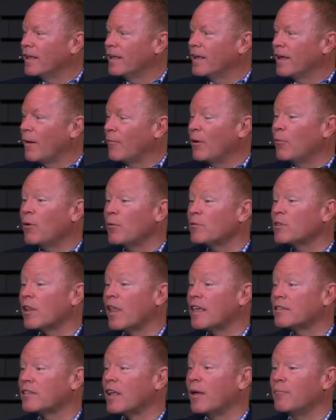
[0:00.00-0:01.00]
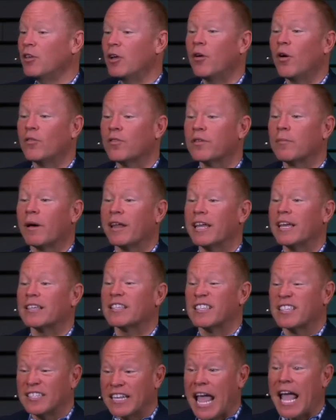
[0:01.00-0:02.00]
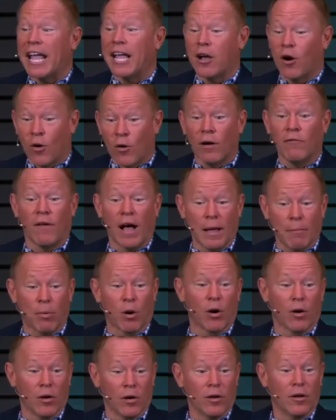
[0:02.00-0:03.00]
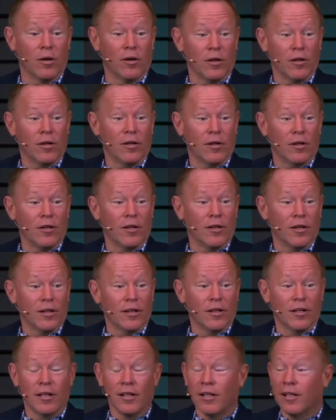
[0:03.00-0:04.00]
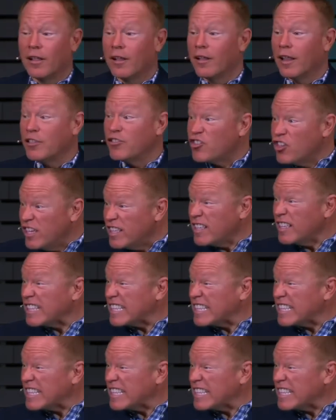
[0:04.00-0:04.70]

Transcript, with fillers: I mean, when was the last time you called somebody a snake or a viper? Like Jesus